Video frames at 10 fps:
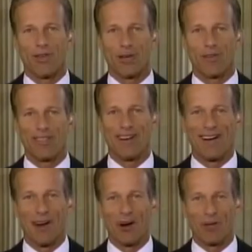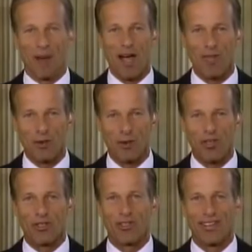thing can be done, Eric, in my view,
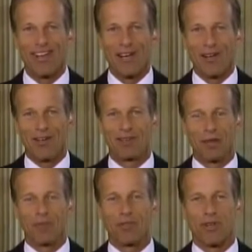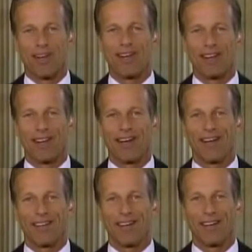is to flip the Senate
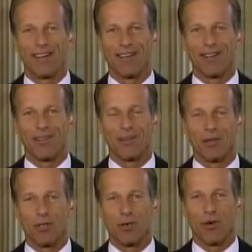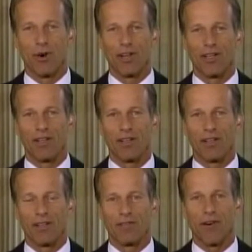and uh, get us the majority in the
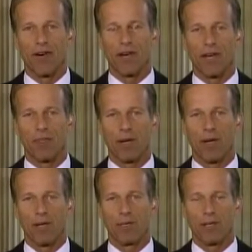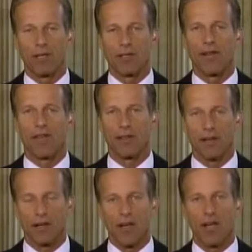in the fall campaign. Because I think
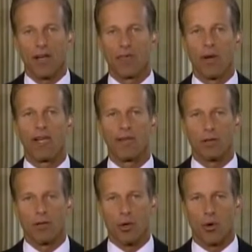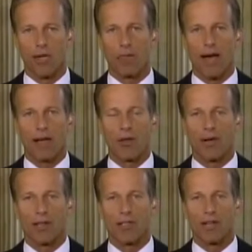that if we get the majority back in the
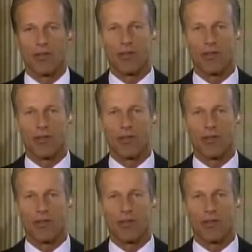United States